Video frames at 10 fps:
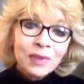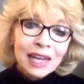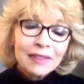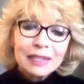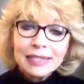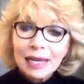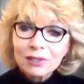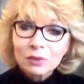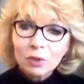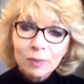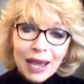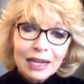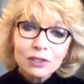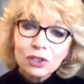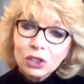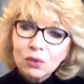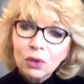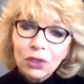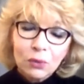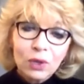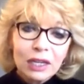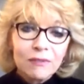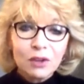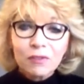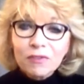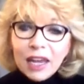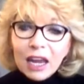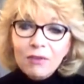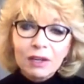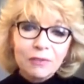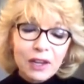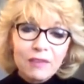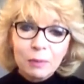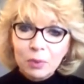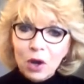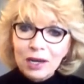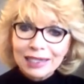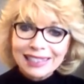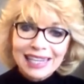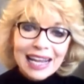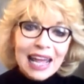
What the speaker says: and then text her back 2 or 3 of your very favorite products